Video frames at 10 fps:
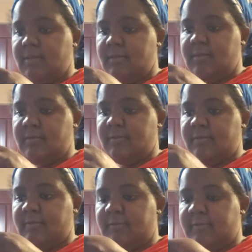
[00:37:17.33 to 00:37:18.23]
And
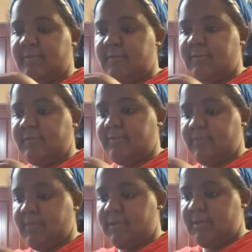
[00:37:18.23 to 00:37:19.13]
so since this
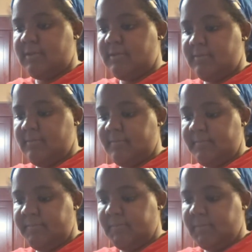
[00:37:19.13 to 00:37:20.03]
one
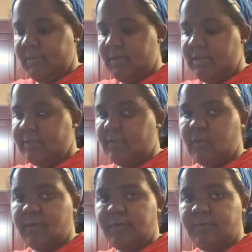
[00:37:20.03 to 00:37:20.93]
is
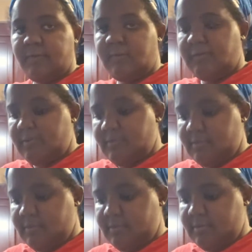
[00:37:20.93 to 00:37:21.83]
all full,
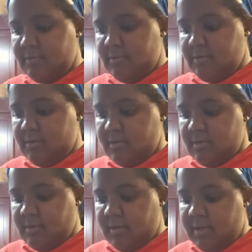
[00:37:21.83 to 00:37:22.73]

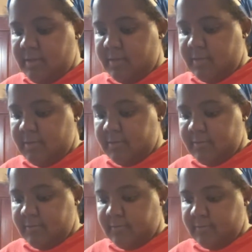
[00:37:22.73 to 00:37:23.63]
I am going
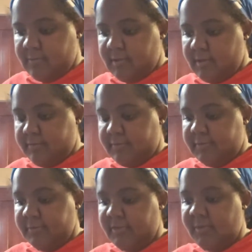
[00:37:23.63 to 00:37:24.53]
to,
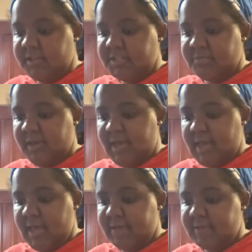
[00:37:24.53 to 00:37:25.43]
first I'm going to wash my
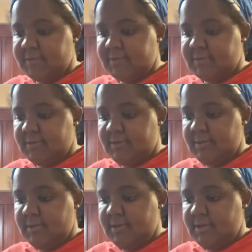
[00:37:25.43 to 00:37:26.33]
hands
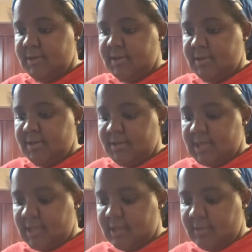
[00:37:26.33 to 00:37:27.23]
and
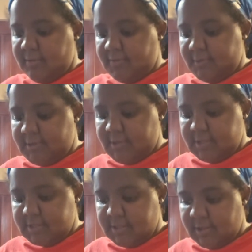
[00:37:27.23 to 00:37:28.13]
take you over to
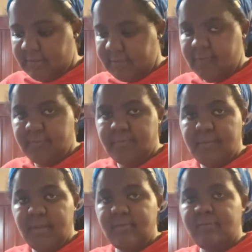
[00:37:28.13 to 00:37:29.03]
the oven with
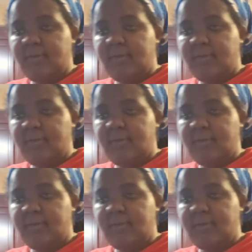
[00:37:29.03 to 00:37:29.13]
me.